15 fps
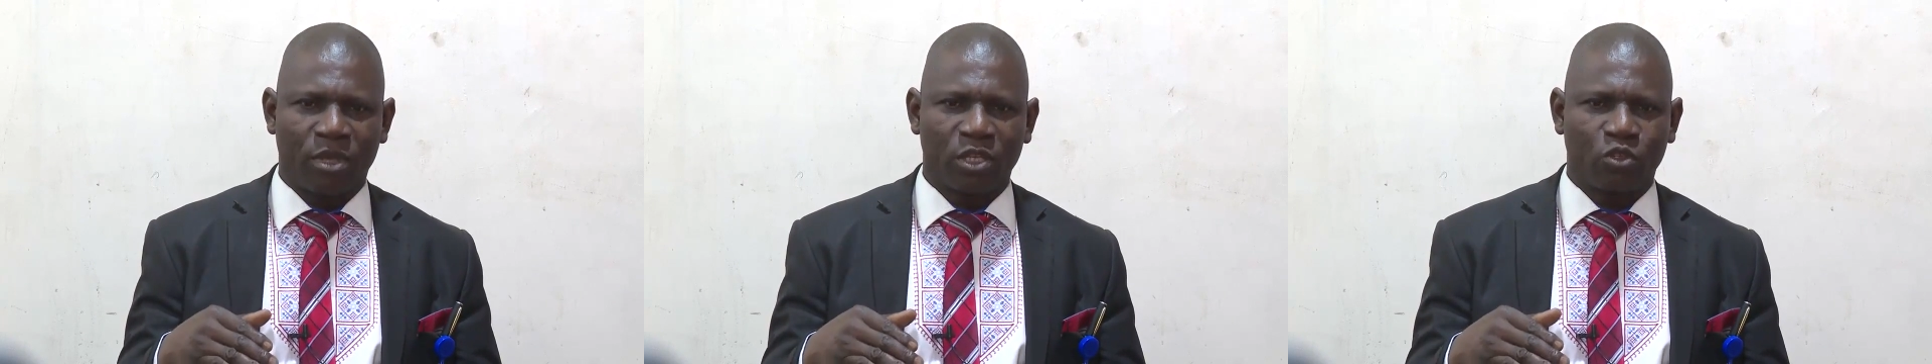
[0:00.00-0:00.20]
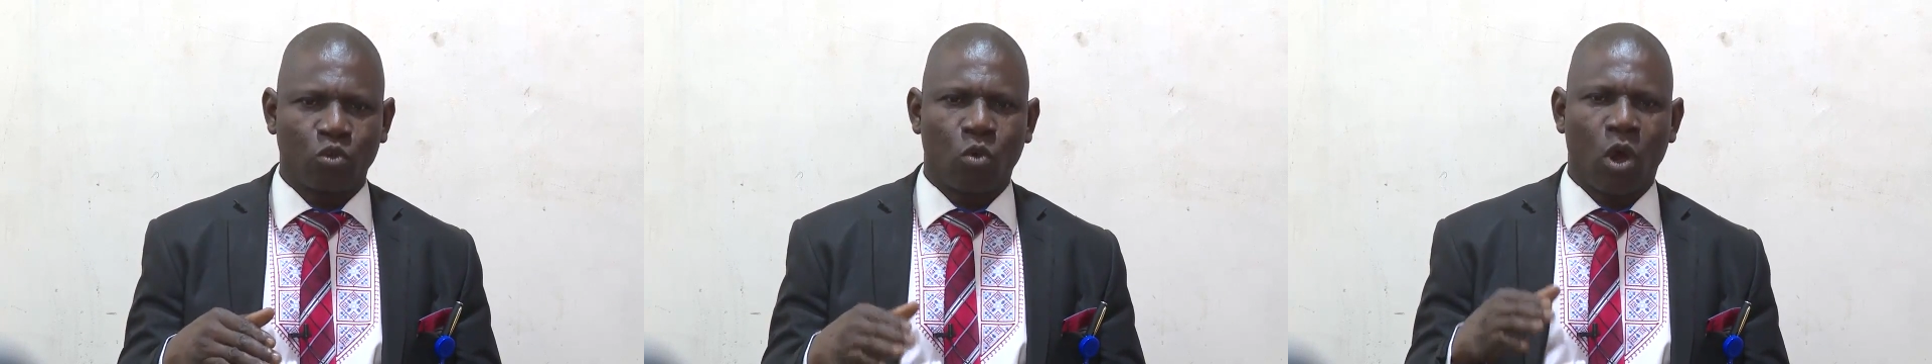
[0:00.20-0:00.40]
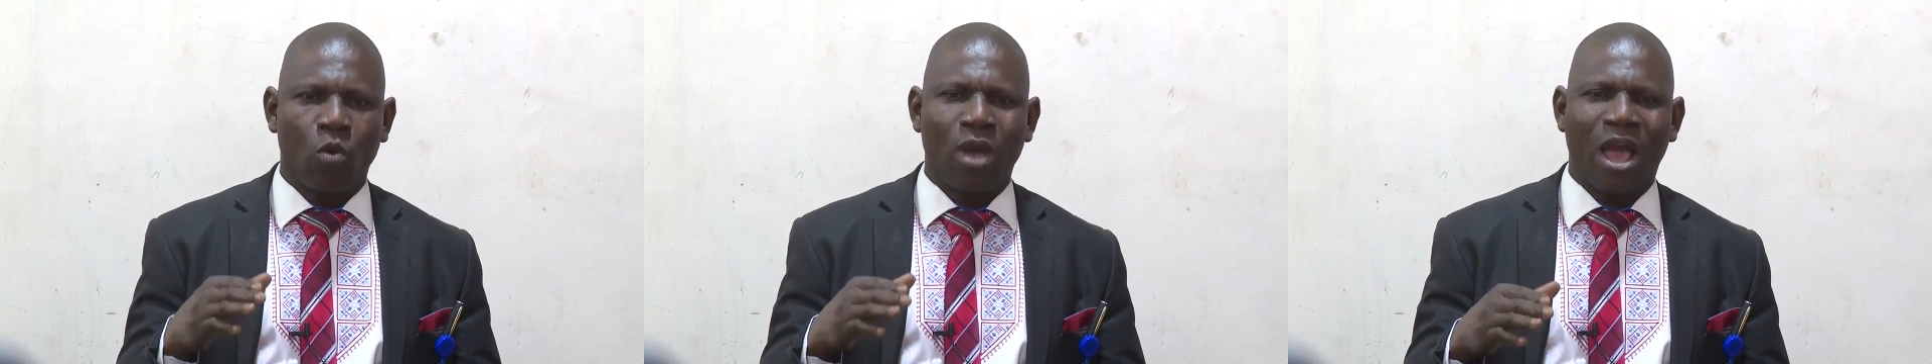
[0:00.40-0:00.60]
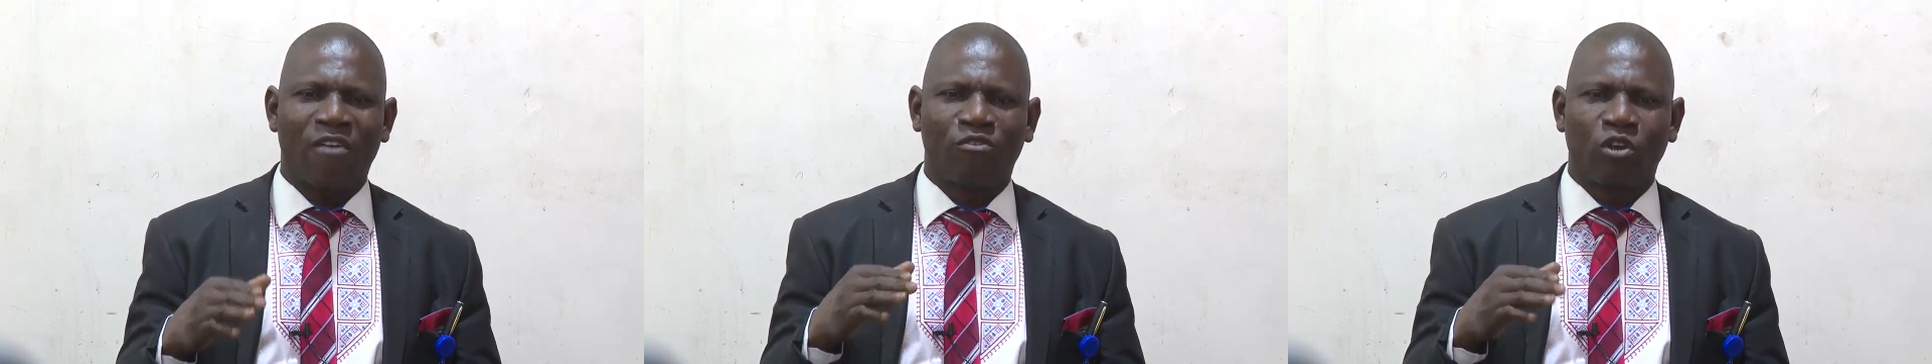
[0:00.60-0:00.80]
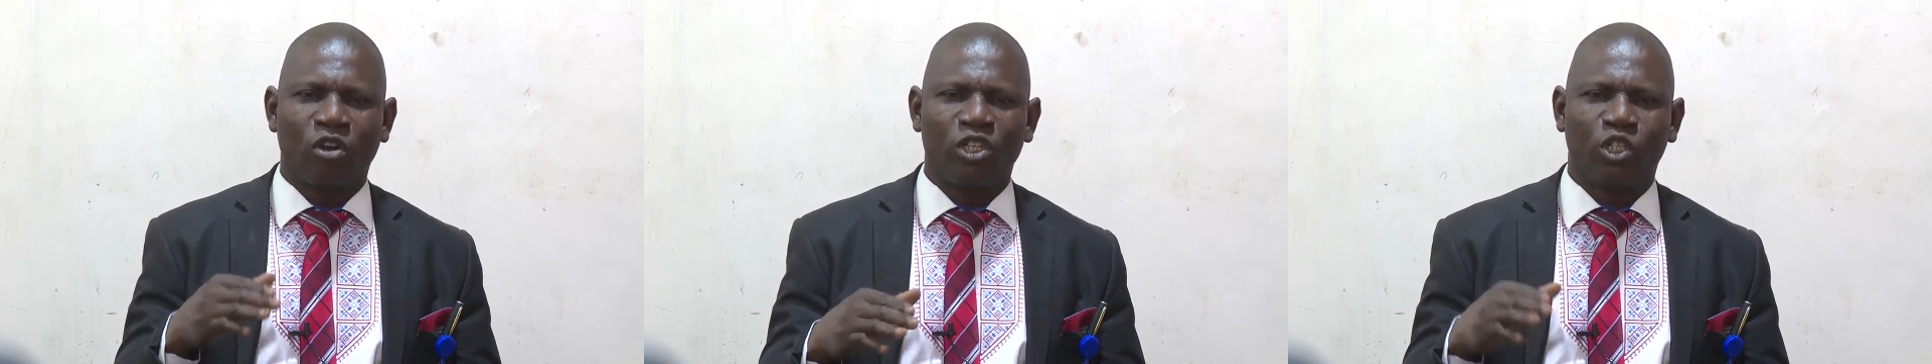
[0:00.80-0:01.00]
So what we
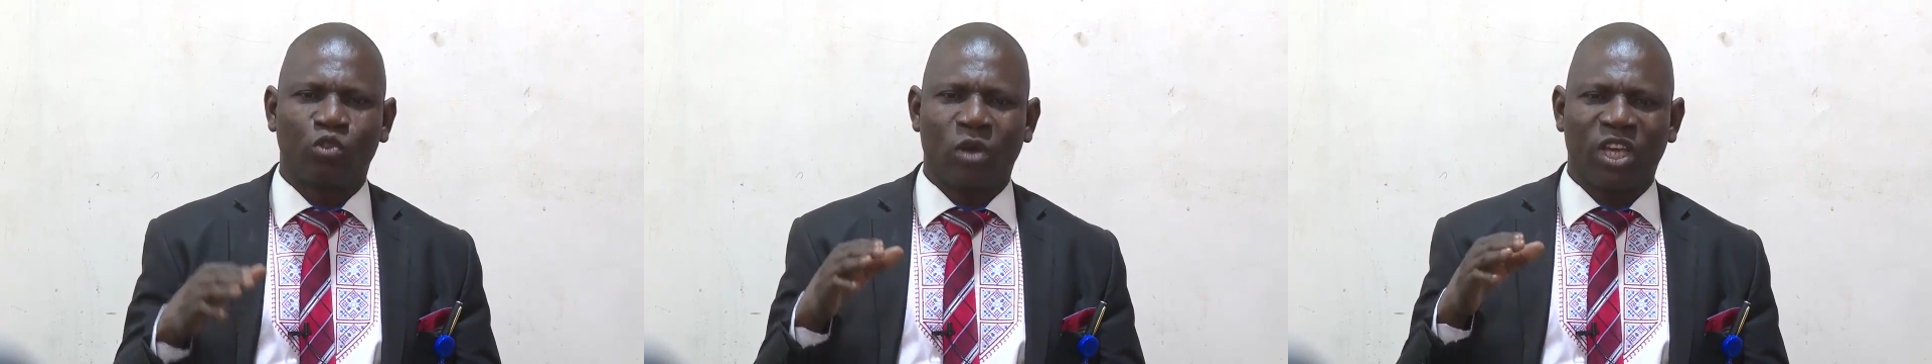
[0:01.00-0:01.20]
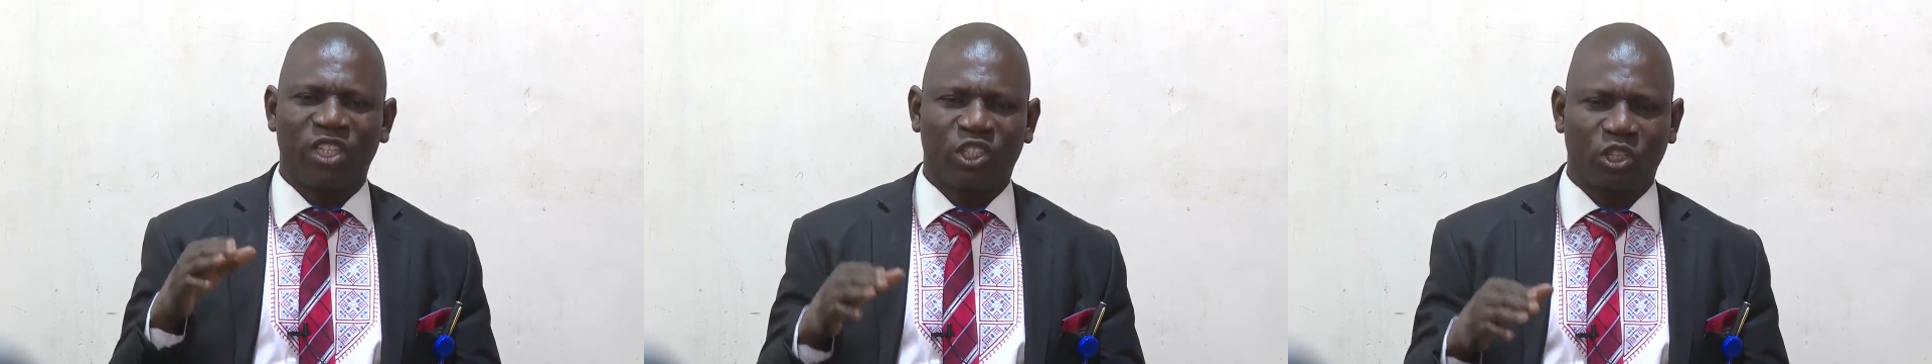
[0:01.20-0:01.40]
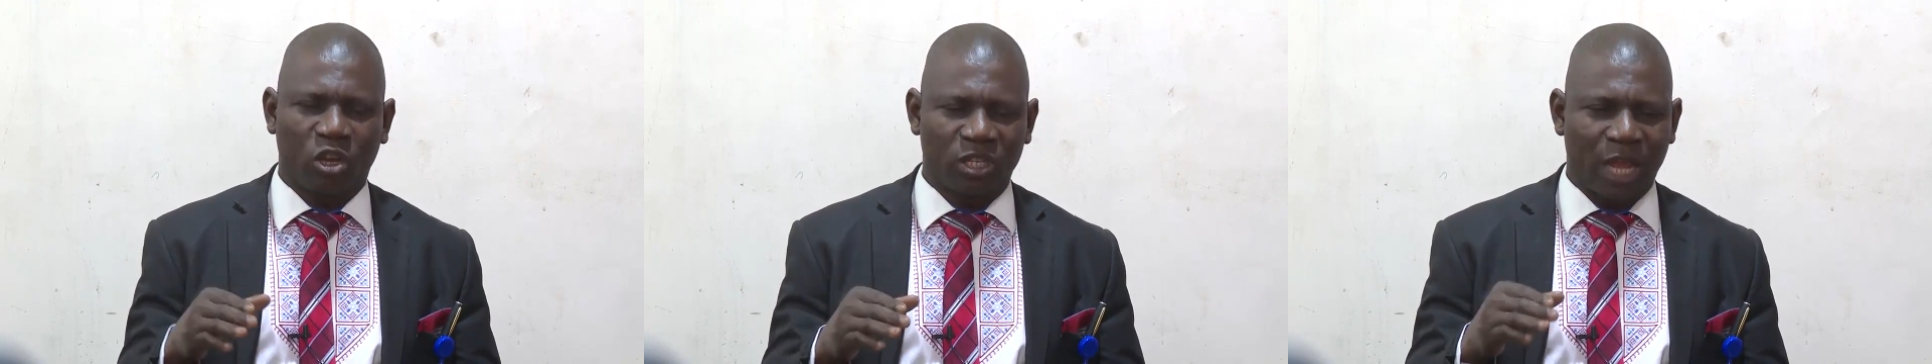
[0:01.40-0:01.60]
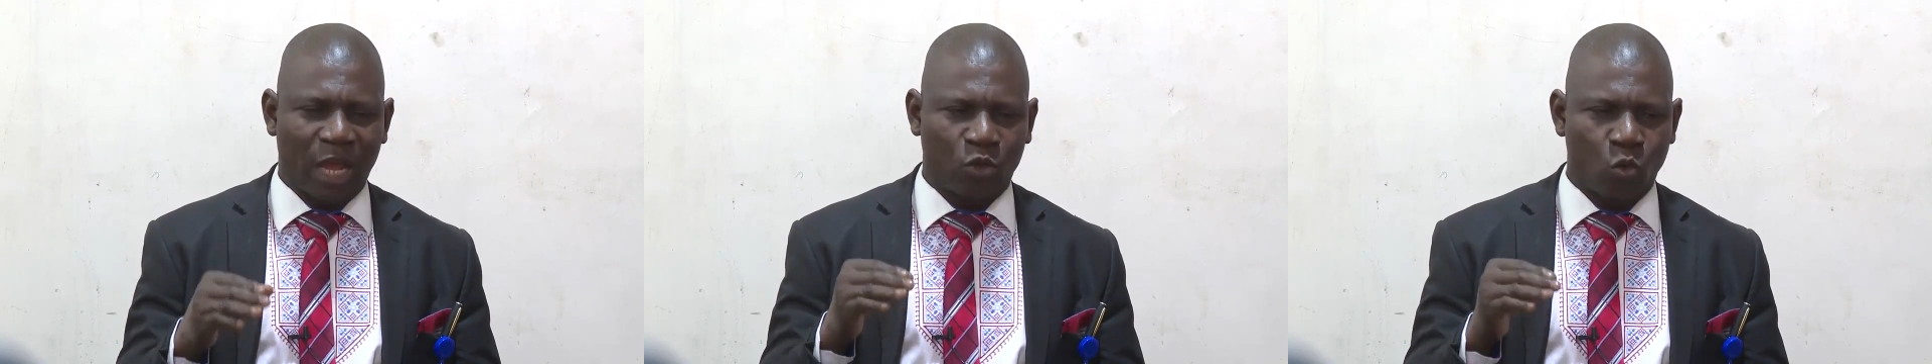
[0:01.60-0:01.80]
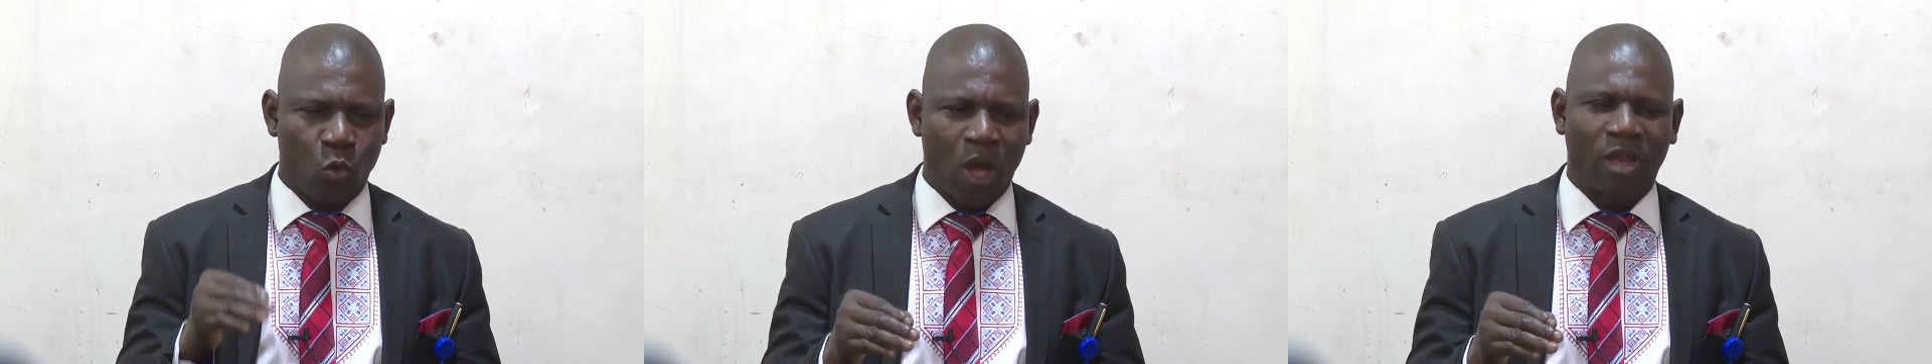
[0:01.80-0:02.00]
have done is to ensure
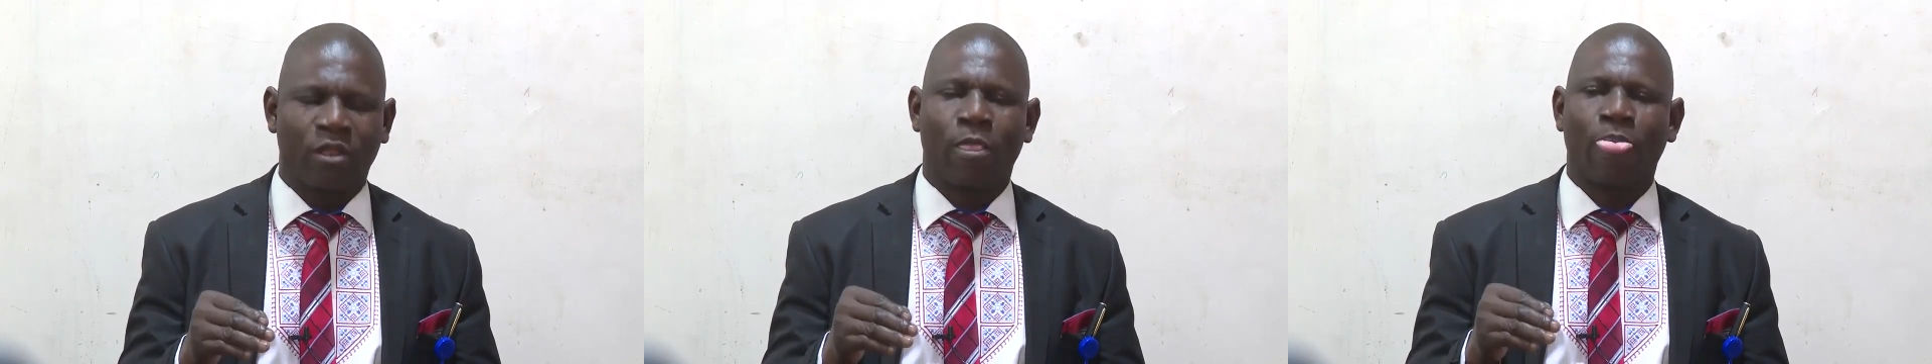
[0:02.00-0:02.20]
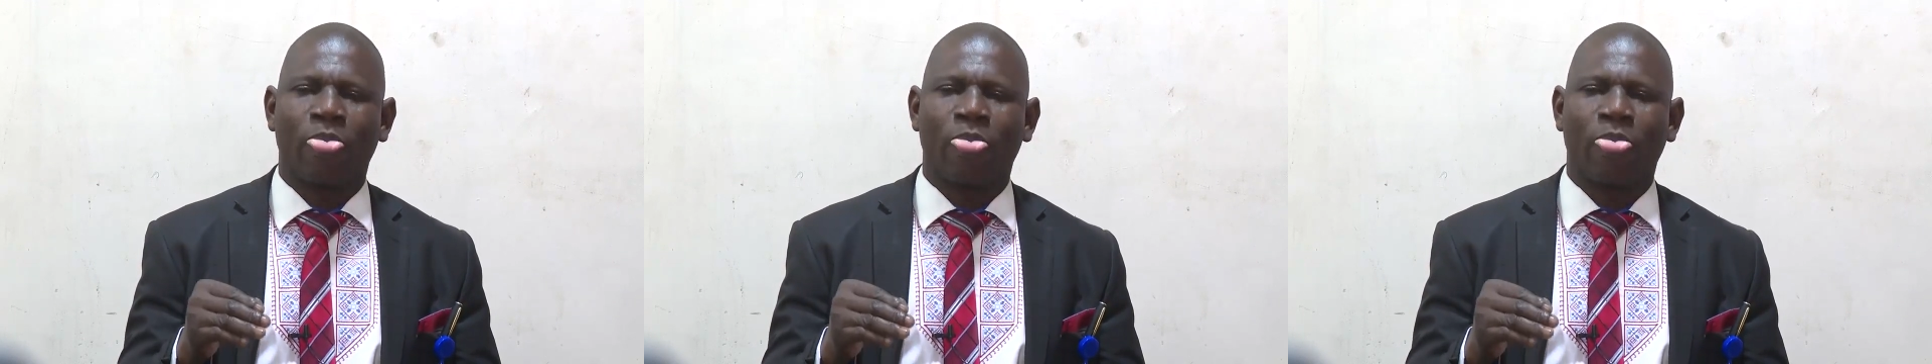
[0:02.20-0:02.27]
that, one,